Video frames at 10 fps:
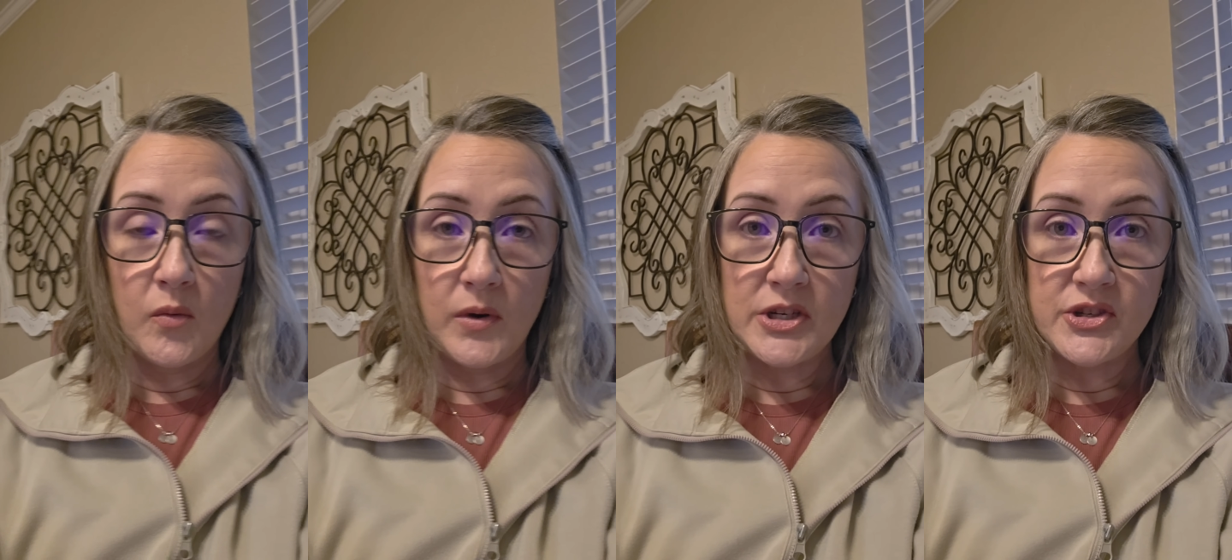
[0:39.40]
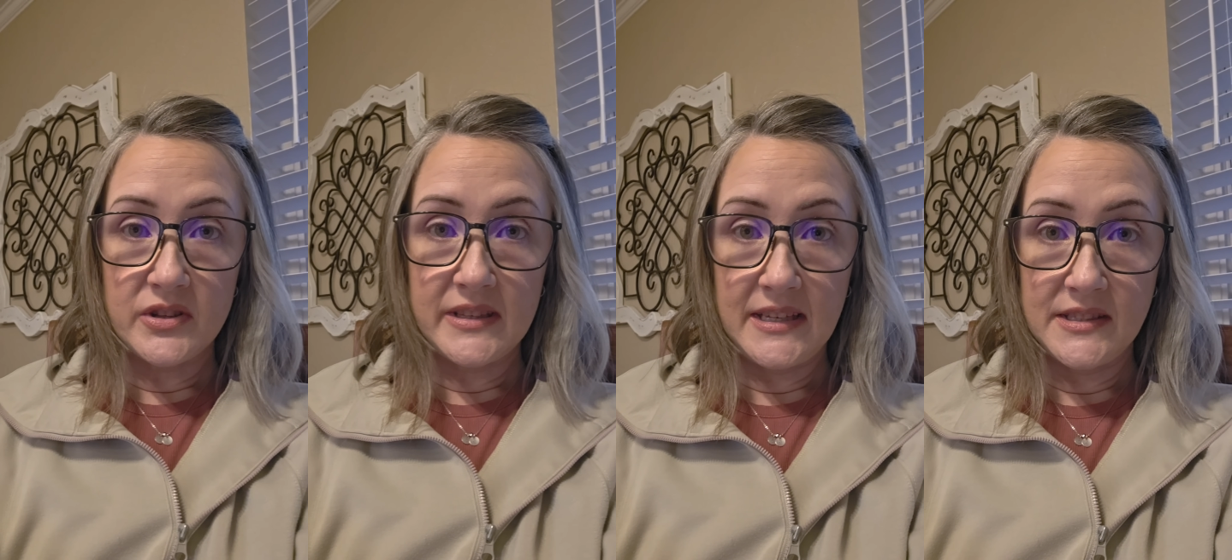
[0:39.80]
which
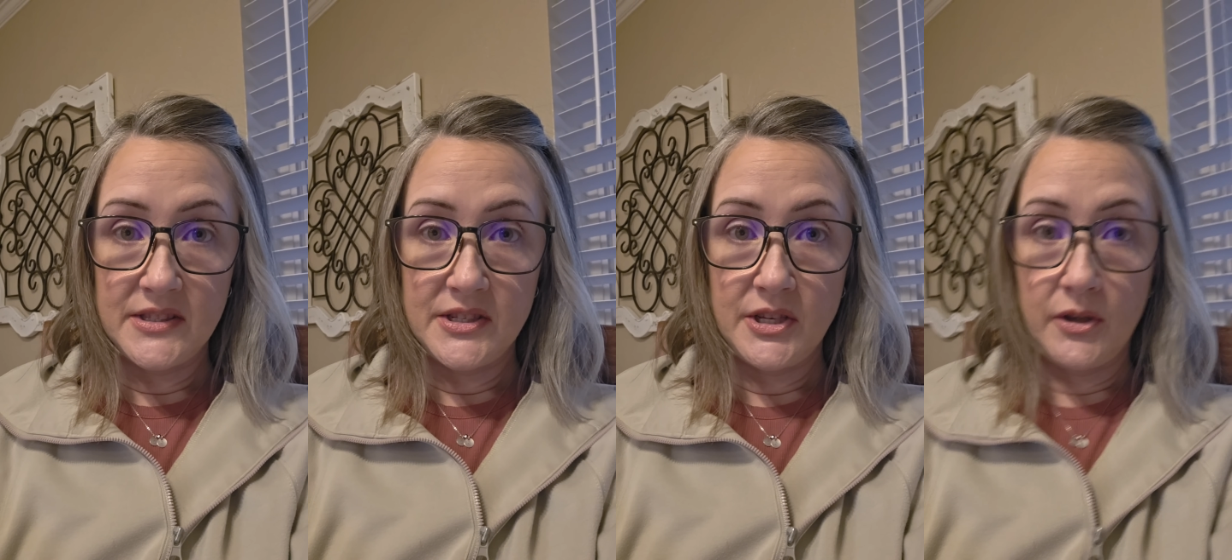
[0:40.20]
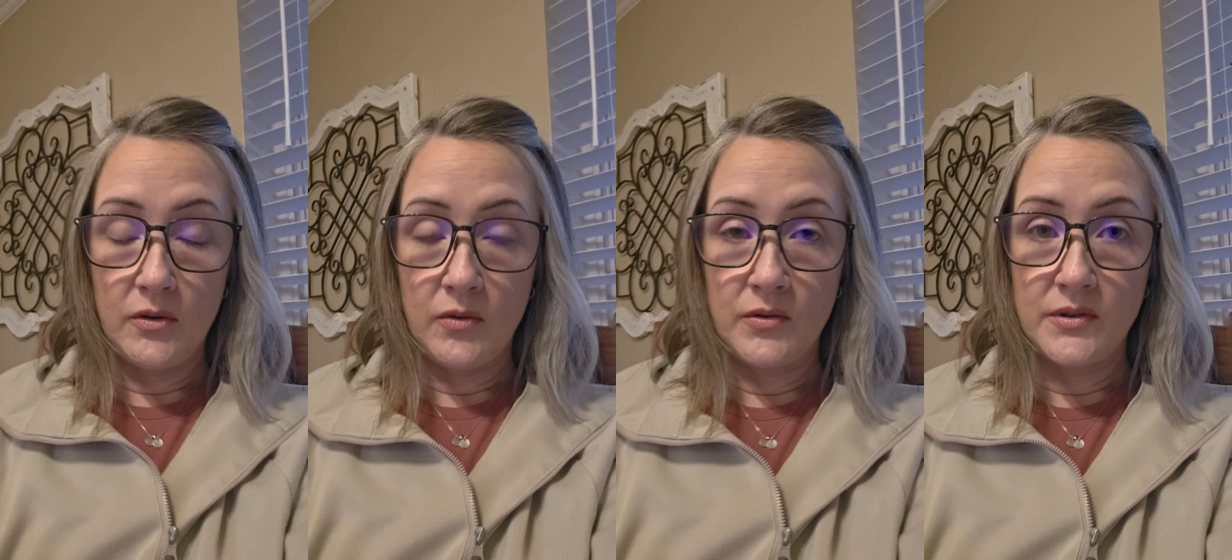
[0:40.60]
leads
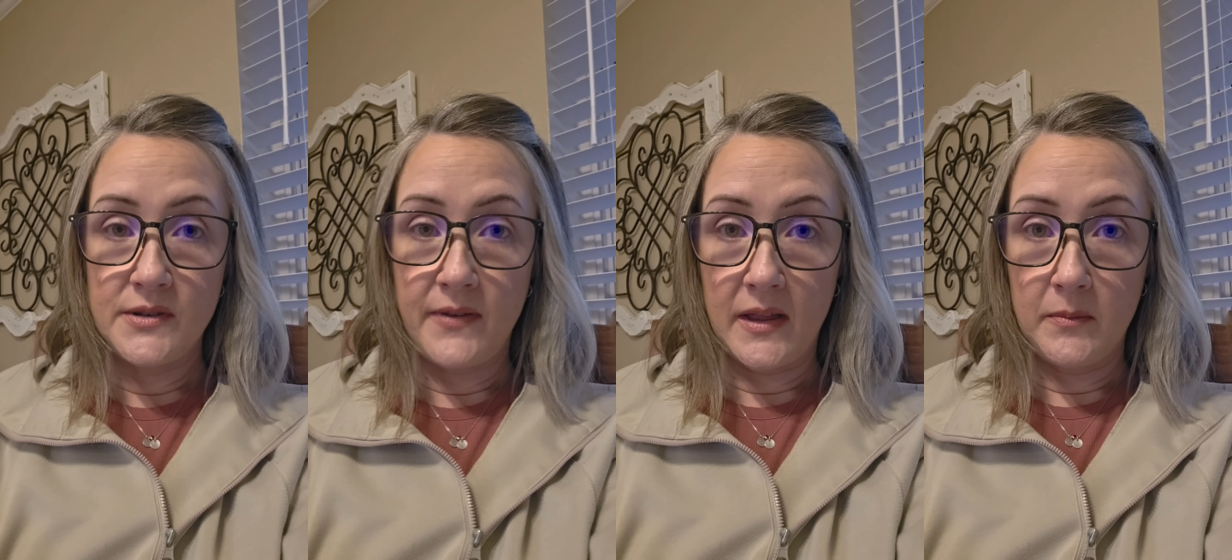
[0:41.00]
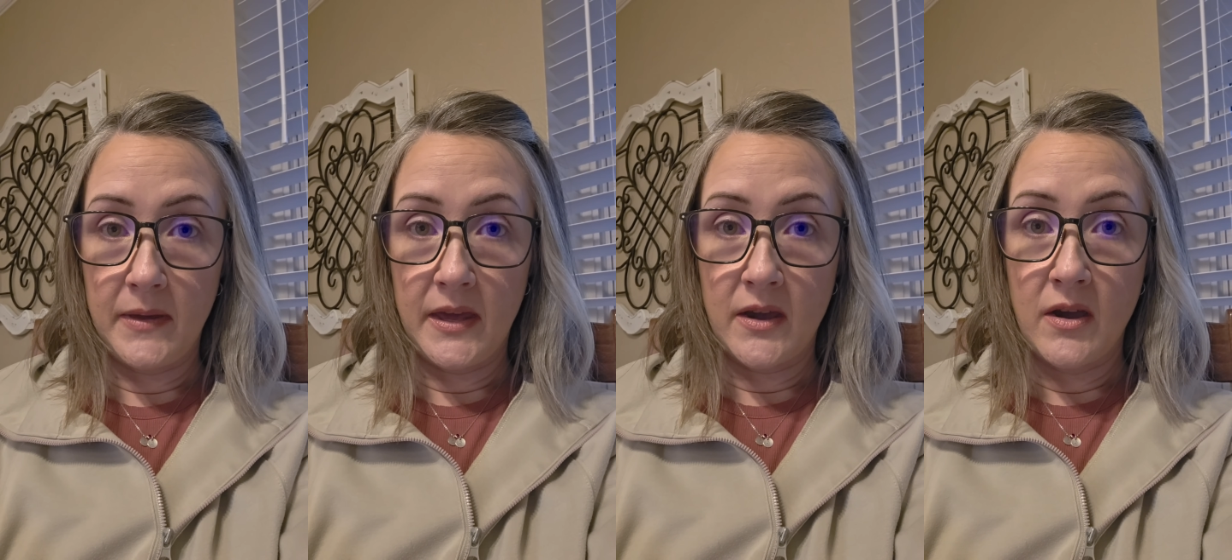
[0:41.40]
to
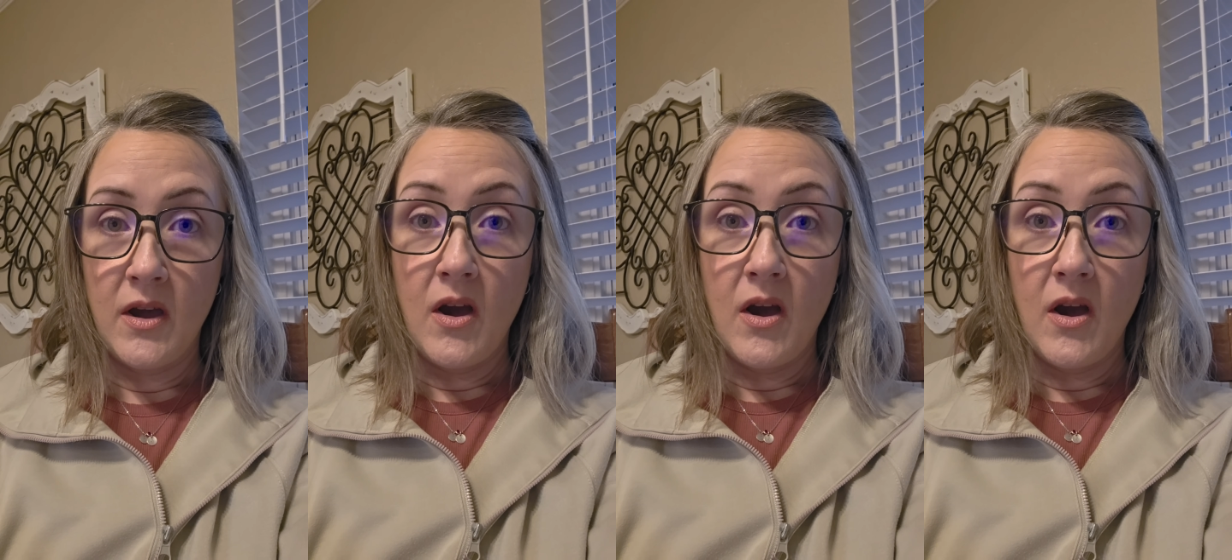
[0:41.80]
developing